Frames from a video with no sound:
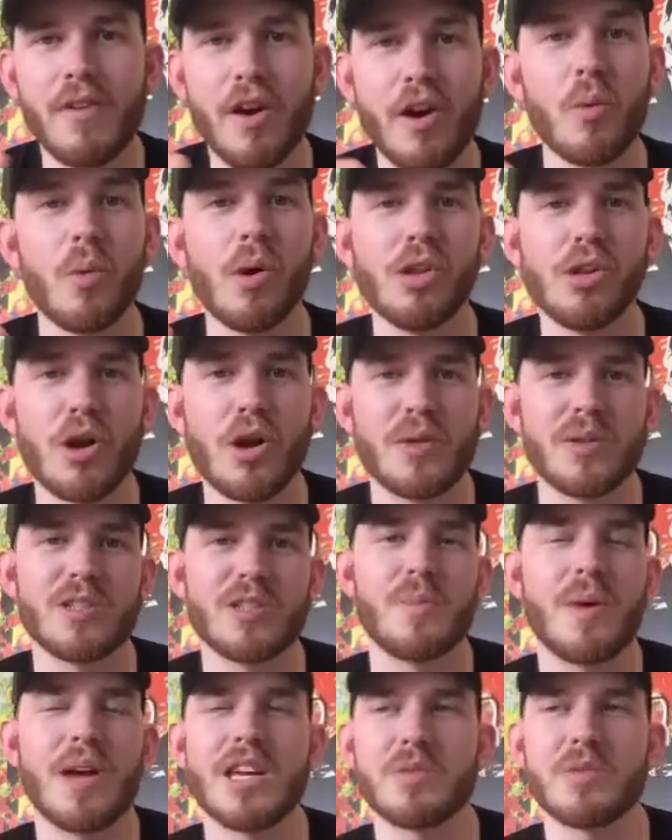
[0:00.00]
very well
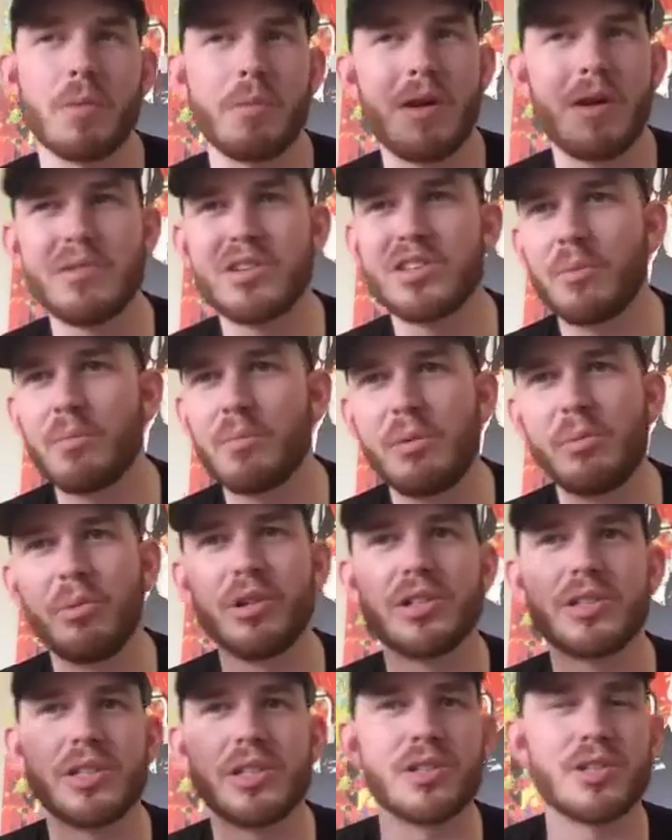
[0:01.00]
known in the space, but maybe
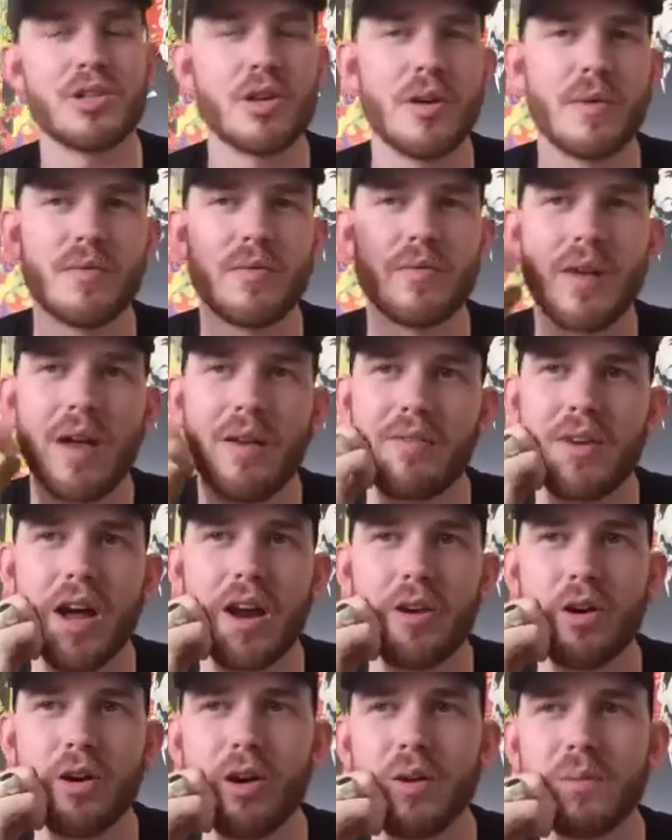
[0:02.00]
some people listening to you
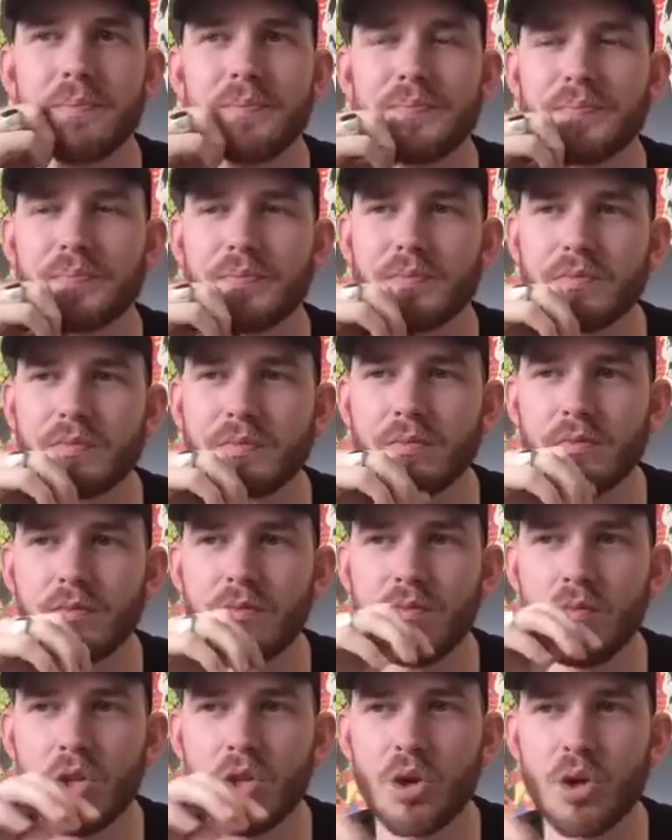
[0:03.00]
have not heard.
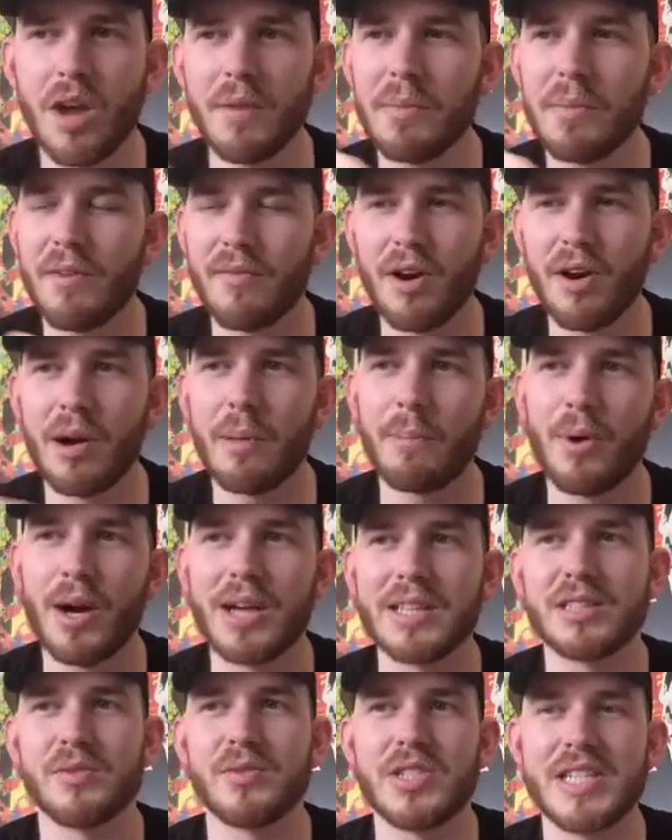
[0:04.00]
You gave me a
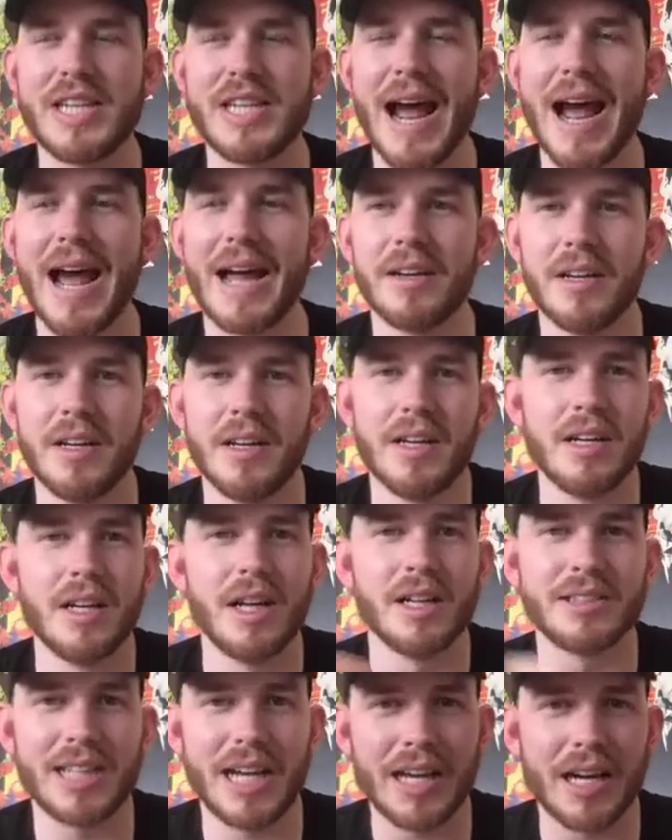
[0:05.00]
very impressive stat
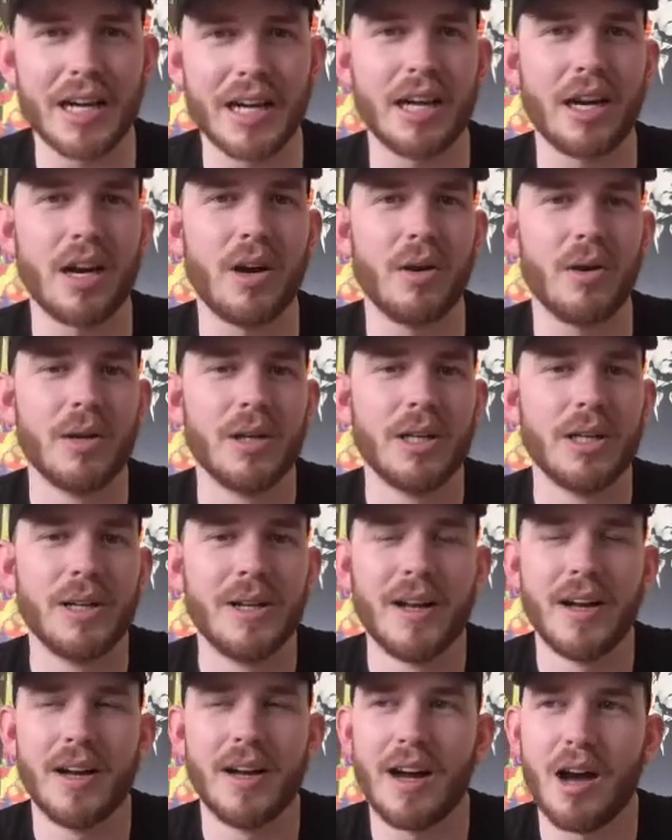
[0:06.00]
a second
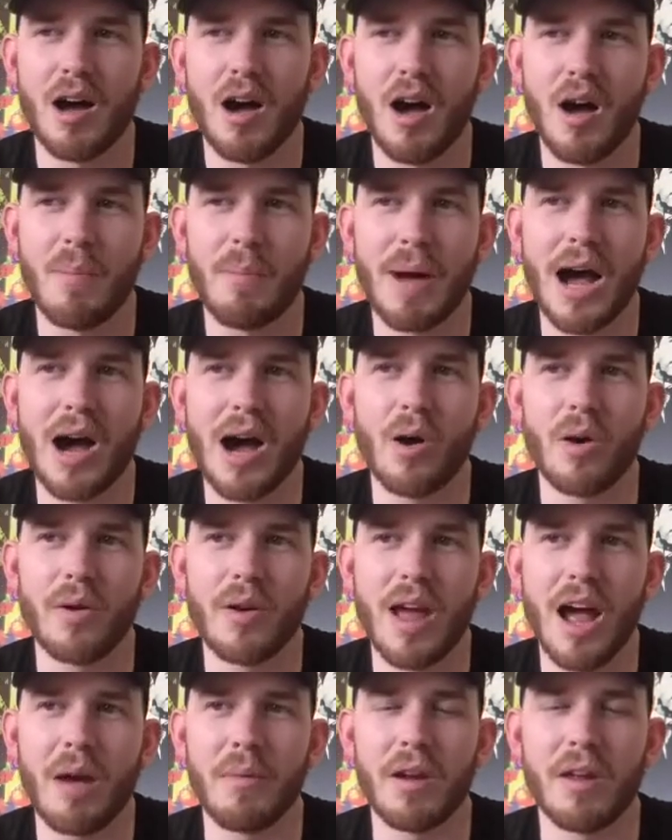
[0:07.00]
ago
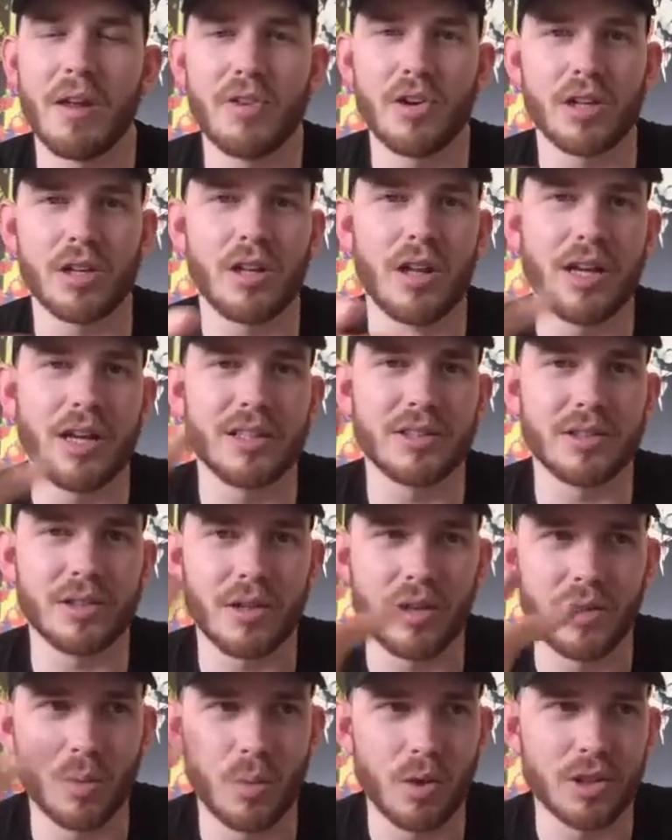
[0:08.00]
about how many of your
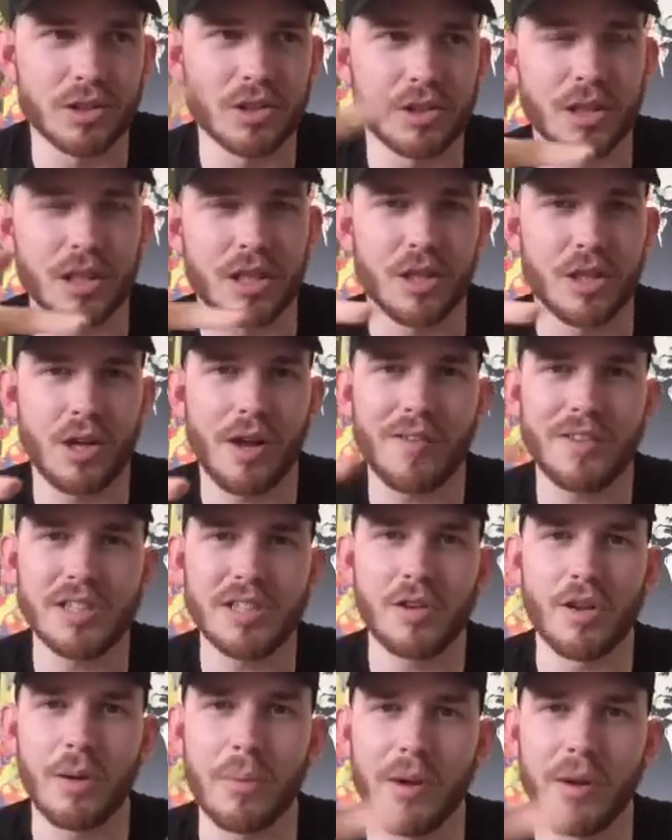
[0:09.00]
clients are on Wall Street. Could you give
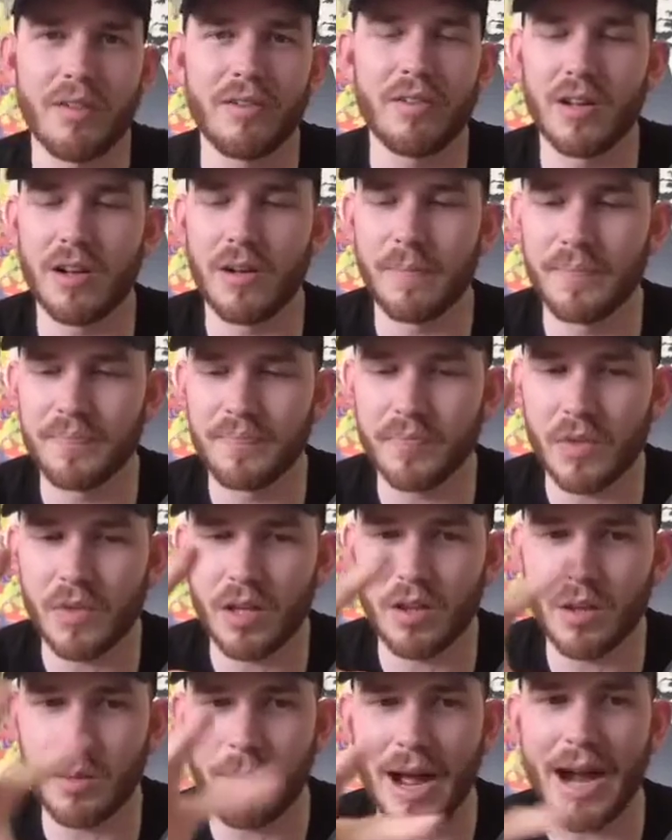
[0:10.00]
us a little bit of
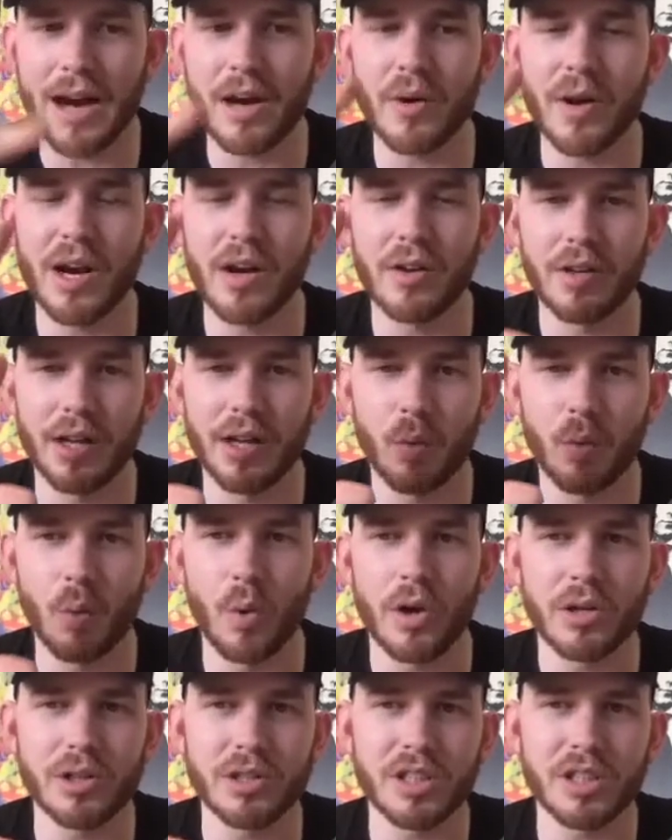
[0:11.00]
the background? Like,
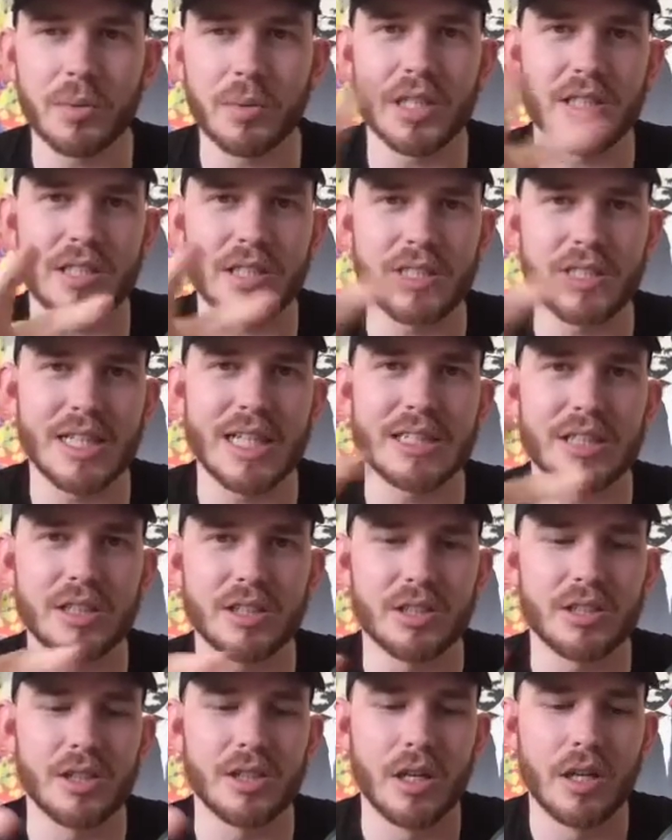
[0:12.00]
what are some of the
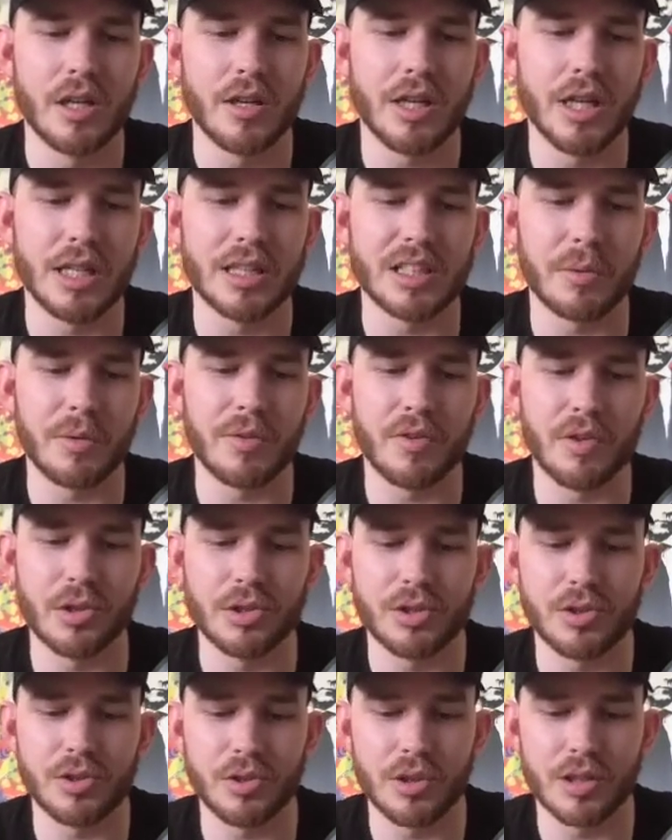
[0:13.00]
successes that some of your
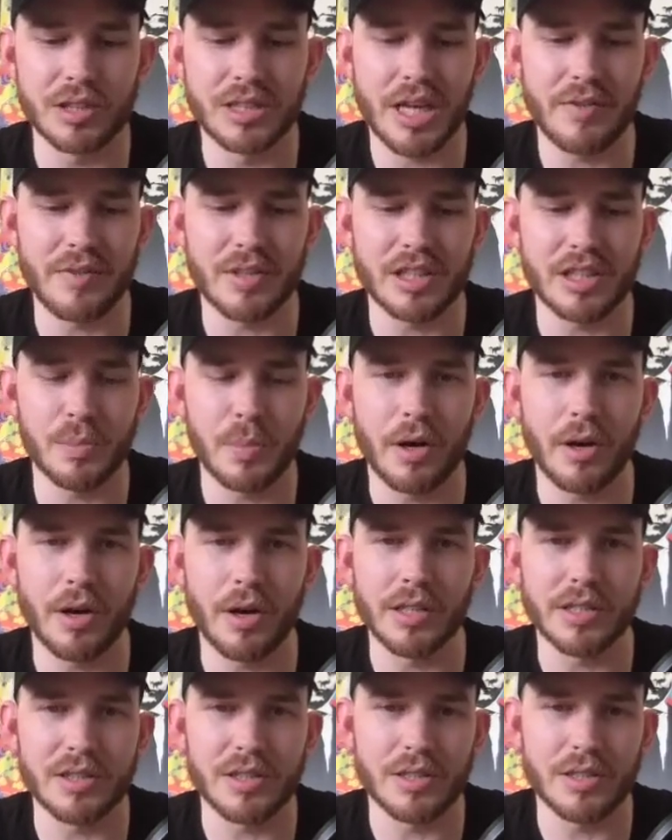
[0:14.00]
students have
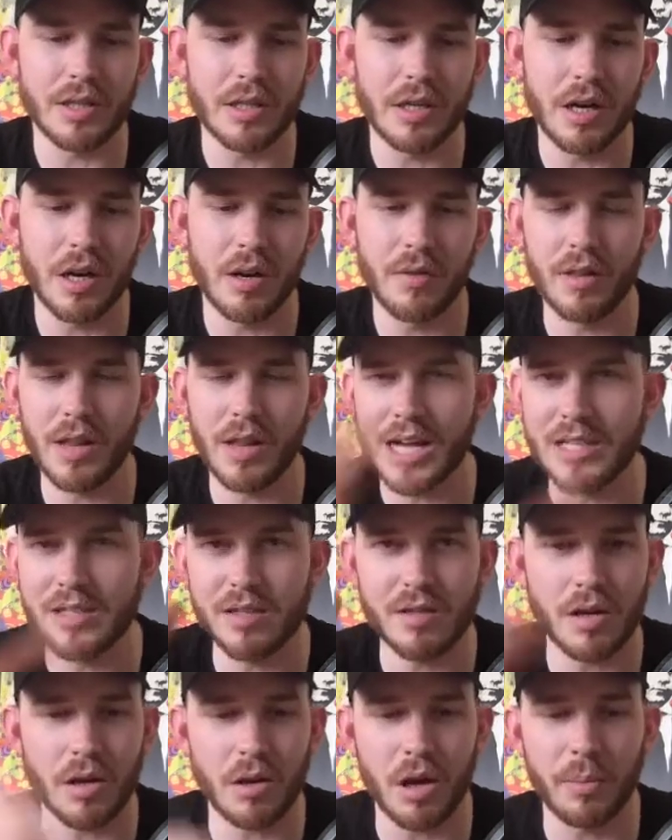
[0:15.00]
experienced, in the
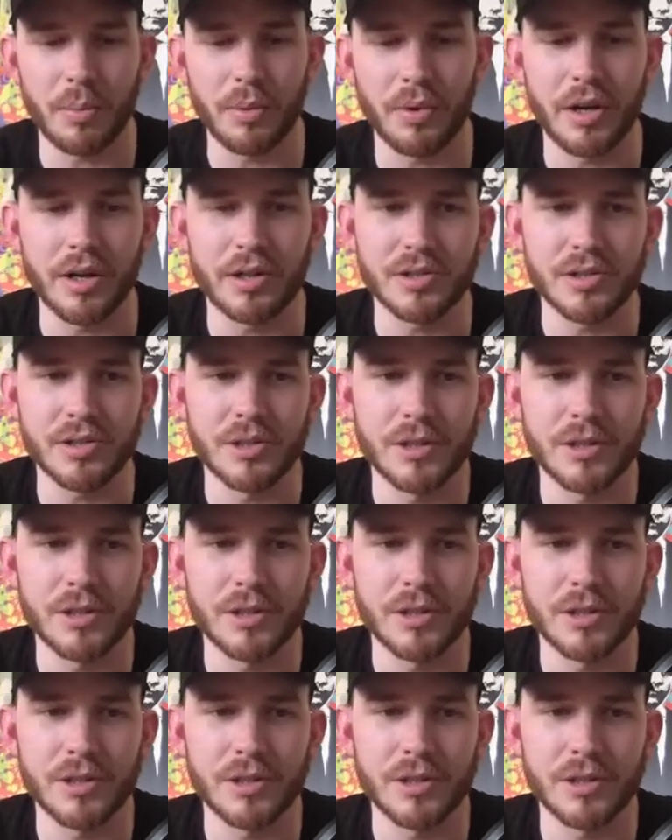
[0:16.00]
last couple of years?